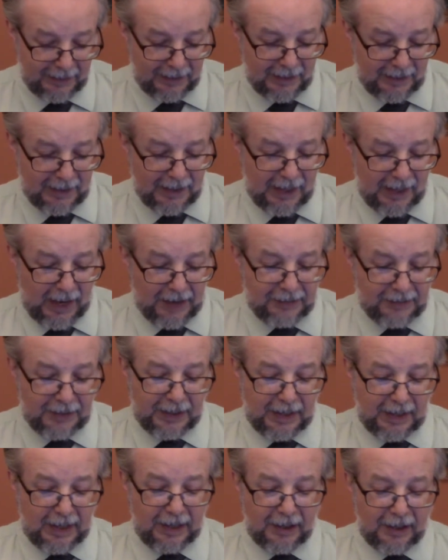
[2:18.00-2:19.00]
and
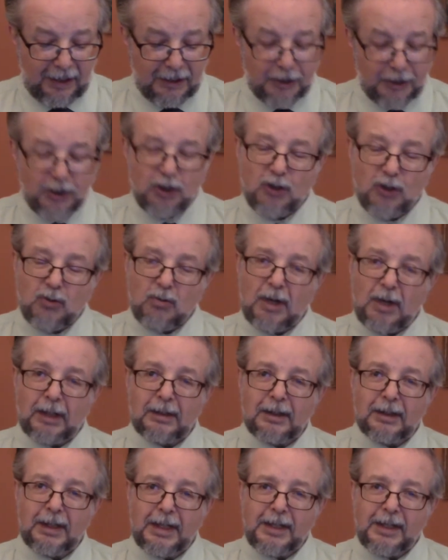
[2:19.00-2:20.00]
they are
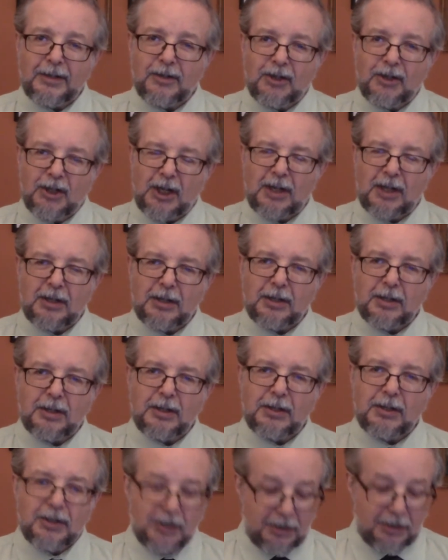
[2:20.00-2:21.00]
struggling just to
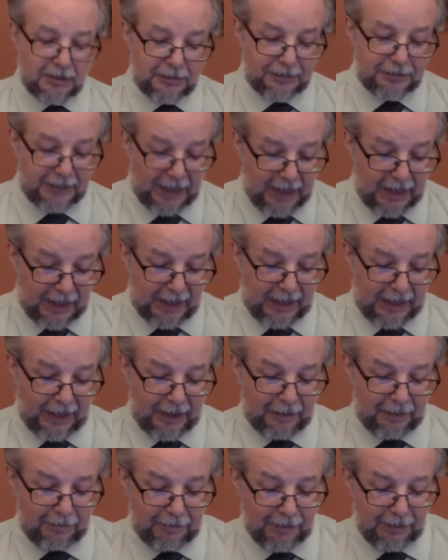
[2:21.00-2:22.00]

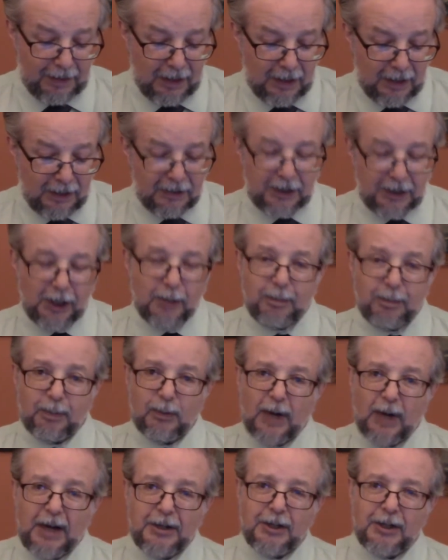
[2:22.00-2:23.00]
survive the
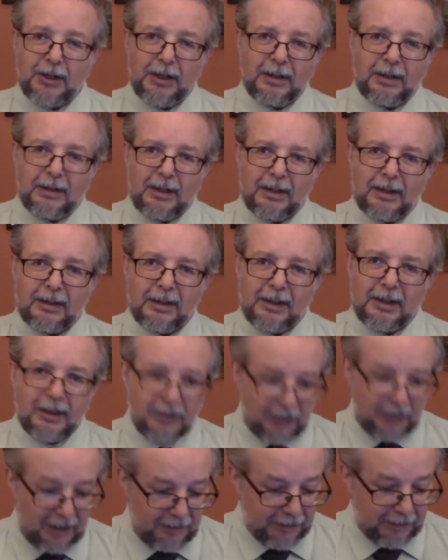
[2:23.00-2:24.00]
oppression that they're
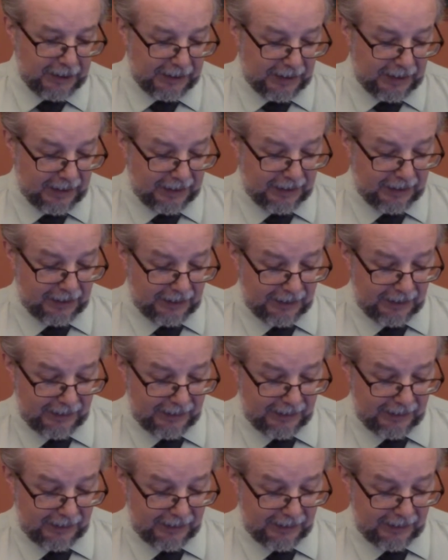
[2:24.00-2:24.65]
living under.